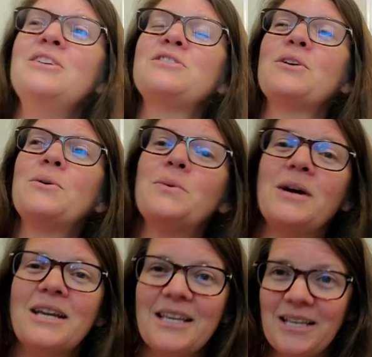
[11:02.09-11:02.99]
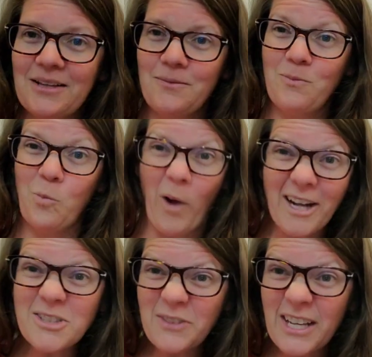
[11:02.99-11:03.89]
So
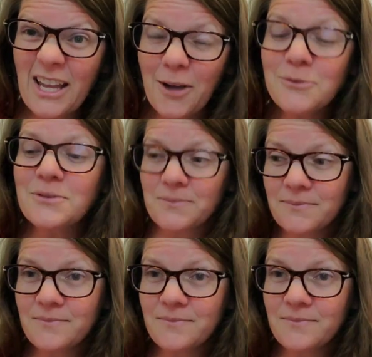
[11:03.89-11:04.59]
watch videos.